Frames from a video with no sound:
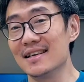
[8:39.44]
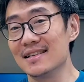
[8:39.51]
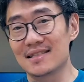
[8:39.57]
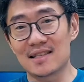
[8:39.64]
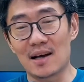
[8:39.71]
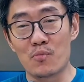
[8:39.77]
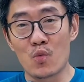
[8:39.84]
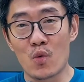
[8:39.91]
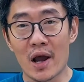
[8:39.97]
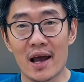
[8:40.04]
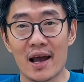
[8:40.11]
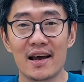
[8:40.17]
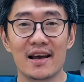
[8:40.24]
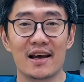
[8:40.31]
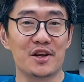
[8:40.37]

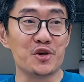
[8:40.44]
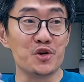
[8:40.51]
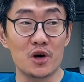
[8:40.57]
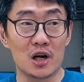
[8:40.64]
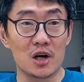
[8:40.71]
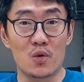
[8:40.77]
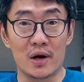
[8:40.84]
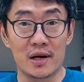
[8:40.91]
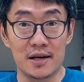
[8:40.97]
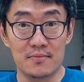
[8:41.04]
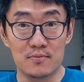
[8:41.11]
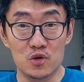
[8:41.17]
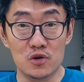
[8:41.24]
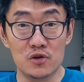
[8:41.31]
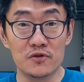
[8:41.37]
somewhere and you're the one that
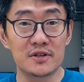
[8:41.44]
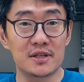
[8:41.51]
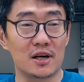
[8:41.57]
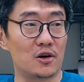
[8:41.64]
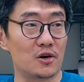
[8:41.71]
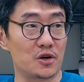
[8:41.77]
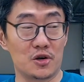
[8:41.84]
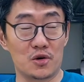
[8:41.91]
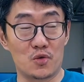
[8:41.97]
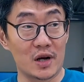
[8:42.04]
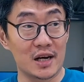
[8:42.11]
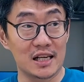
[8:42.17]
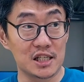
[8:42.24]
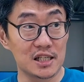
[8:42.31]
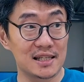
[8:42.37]
moves, or you're the
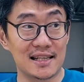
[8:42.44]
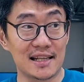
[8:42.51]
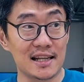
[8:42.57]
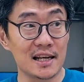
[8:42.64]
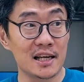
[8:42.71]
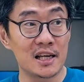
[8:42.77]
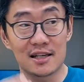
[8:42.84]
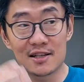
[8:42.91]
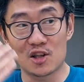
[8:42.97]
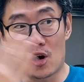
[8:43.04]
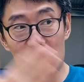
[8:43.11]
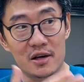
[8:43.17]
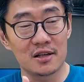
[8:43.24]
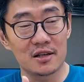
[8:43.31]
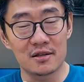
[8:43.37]
one that's just sitting here
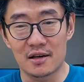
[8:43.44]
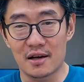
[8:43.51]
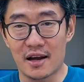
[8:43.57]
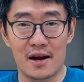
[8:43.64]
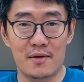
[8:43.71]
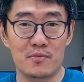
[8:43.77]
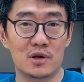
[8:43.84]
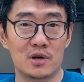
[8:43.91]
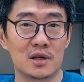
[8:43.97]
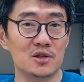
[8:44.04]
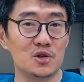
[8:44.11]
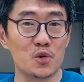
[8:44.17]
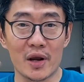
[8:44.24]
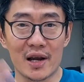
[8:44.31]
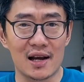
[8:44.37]
talking to the camera,
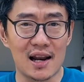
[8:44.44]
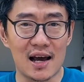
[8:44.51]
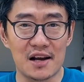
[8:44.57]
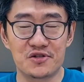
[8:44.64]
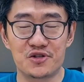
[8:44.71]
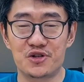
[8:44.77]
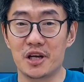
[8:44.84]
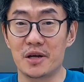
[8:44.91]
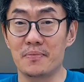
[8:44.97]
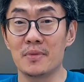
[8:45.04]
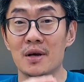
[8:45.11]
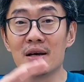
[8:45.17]
doing a live stream,